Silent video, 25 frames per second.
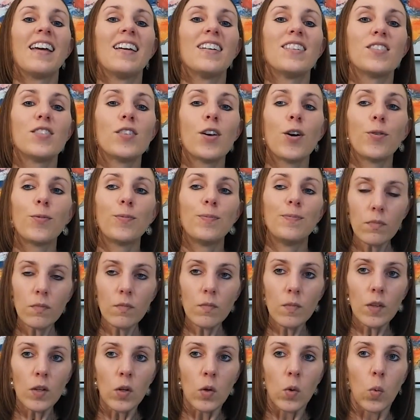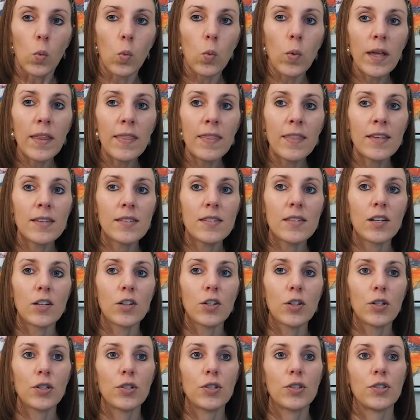So when this
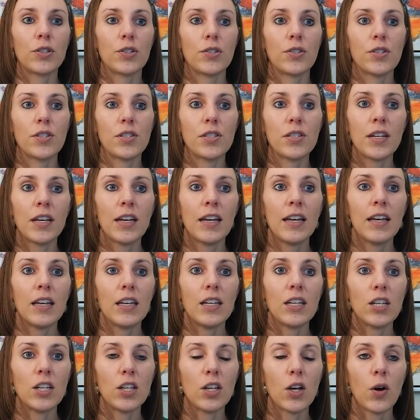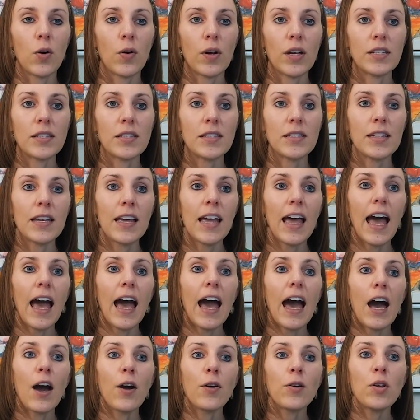occurs, you know, it's
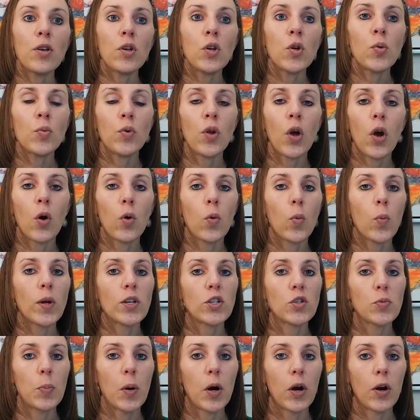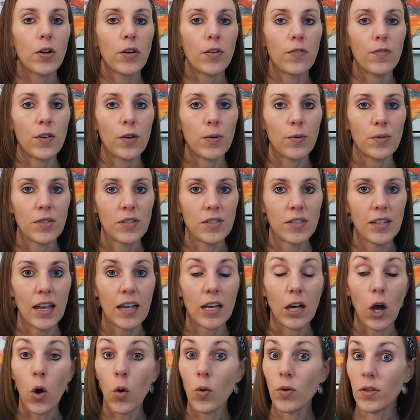how do you know which part of you is
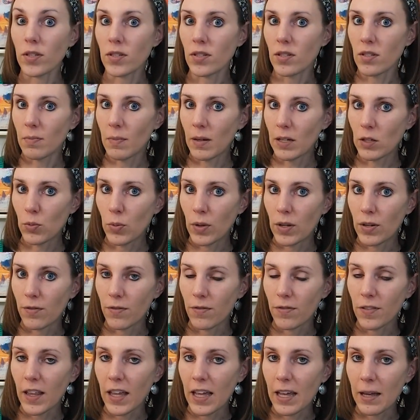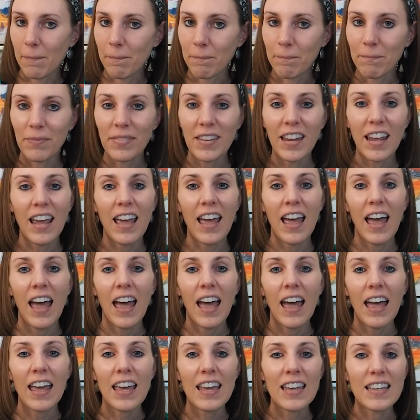saying, "Oh, this is my twin flame?"
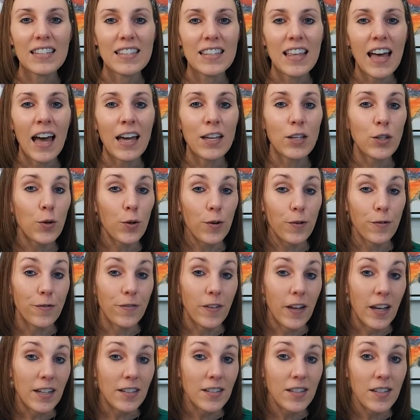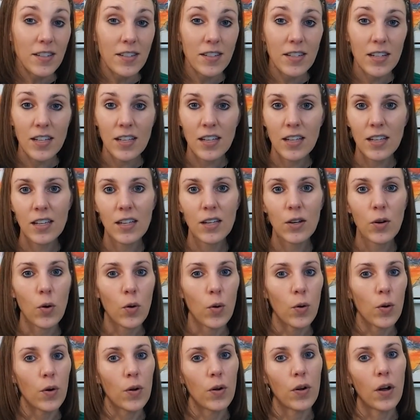is that your fantasy
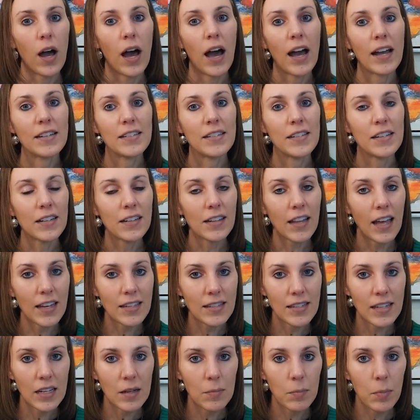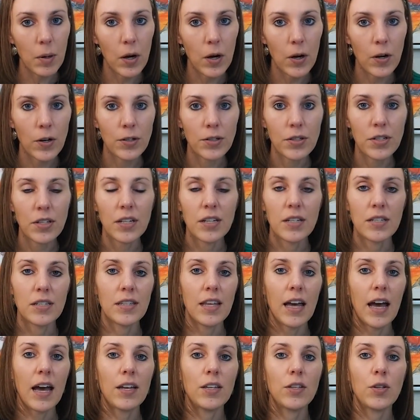or idealizing part? Is
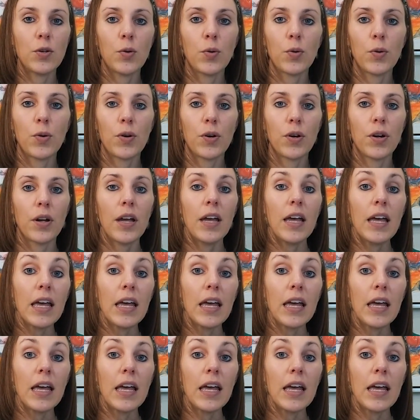that your